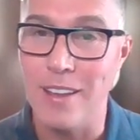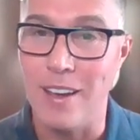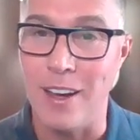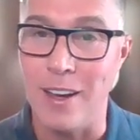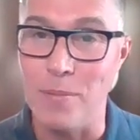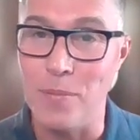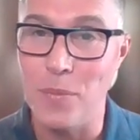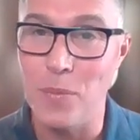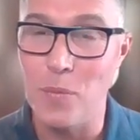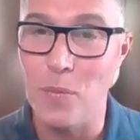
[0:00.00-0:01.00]

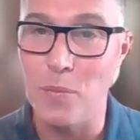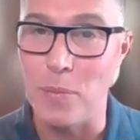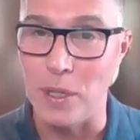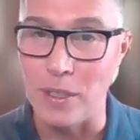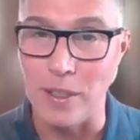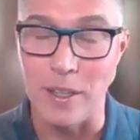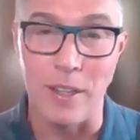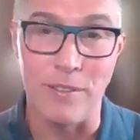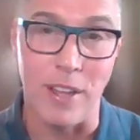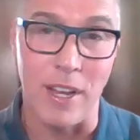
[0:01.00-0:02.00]
Build a
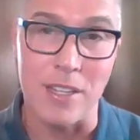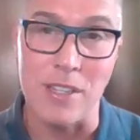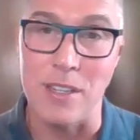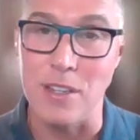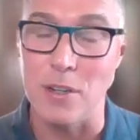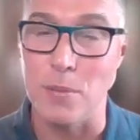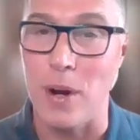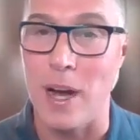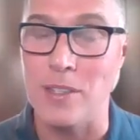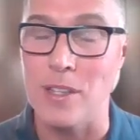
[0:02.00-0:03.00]
little flex into your
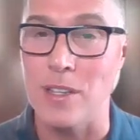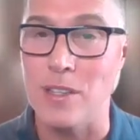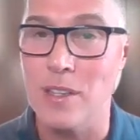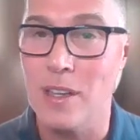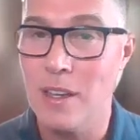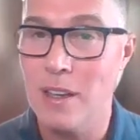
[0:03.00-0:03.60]
process.